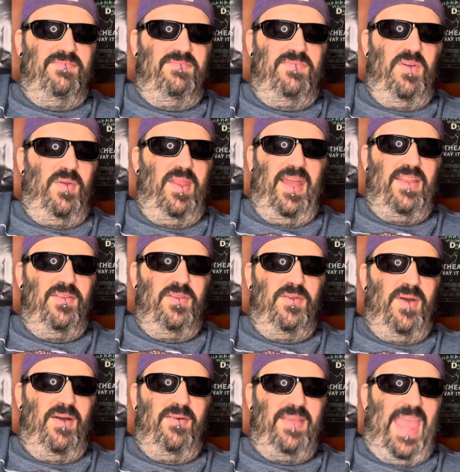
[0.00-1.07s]

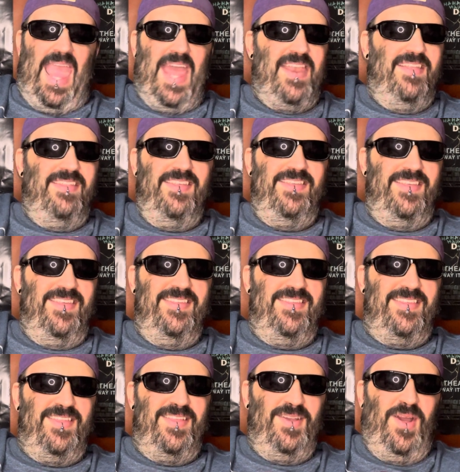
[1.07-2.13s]
know how canon this is
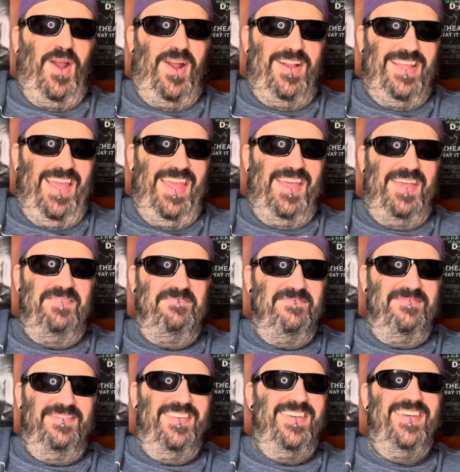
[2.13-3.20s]
to the card
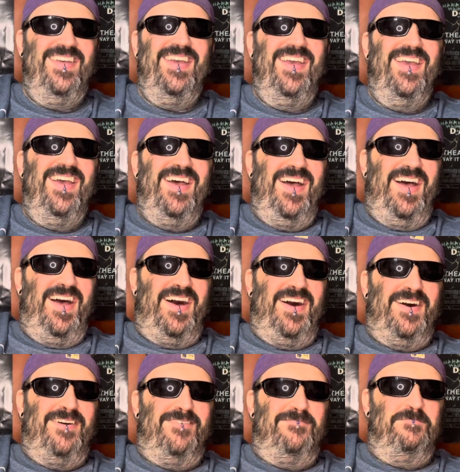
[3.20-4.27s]

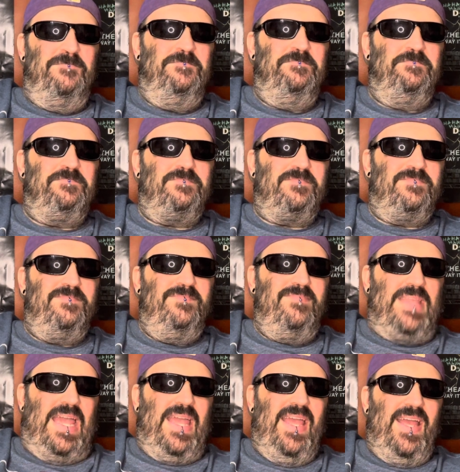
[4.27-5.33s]
game.
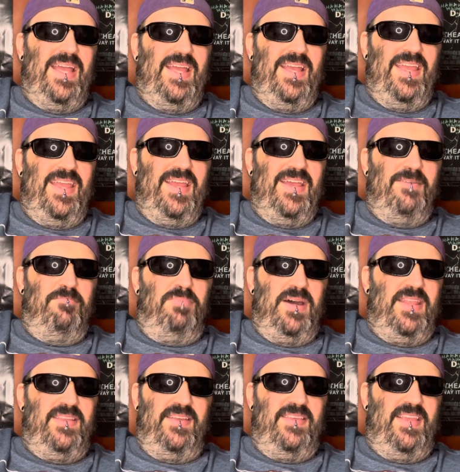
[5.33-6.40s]

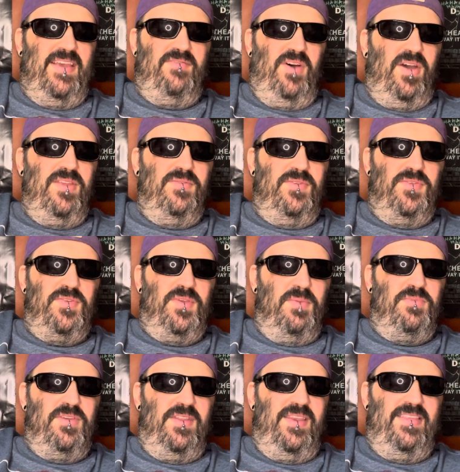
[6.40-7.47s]
But it does have audio
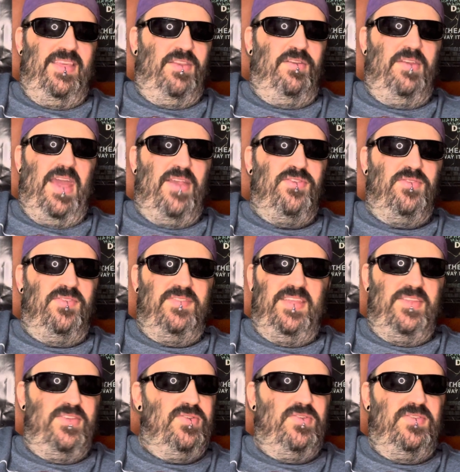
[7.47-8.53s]
description. It's International
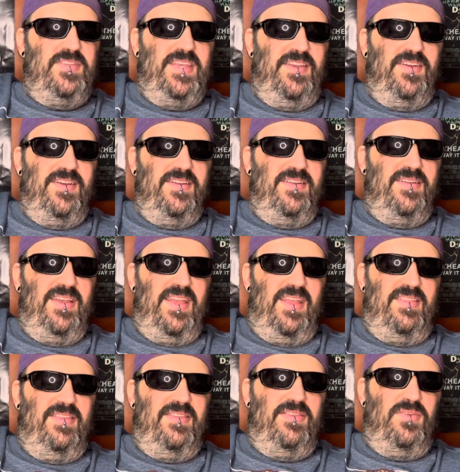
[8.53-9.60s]
Digital Center.
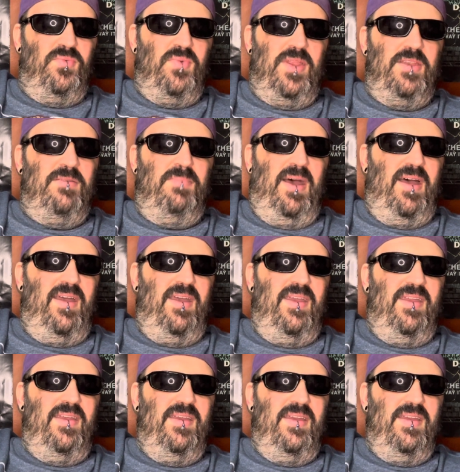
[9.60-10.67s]
It's written
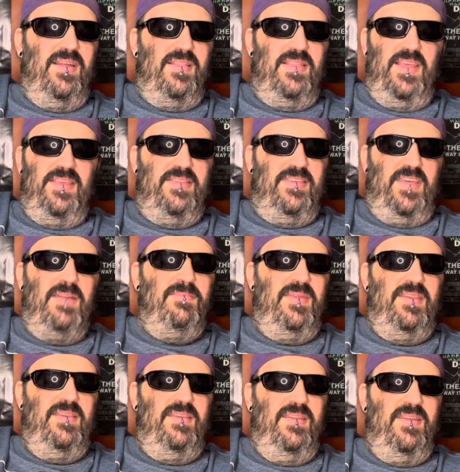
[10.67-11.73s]
by Liz
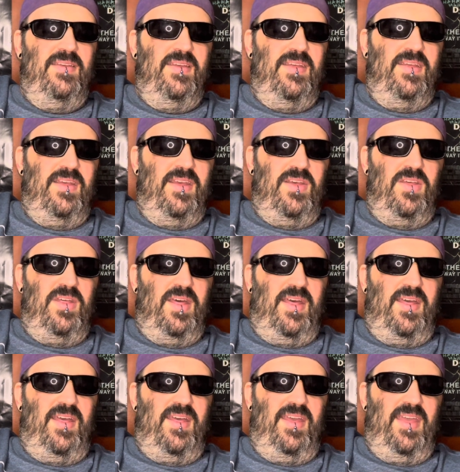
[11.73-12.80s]
Gutman
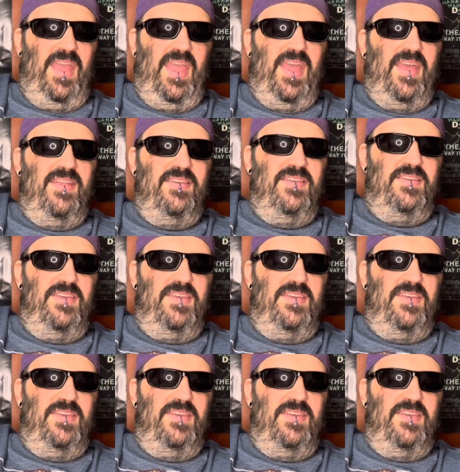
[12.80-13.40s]
and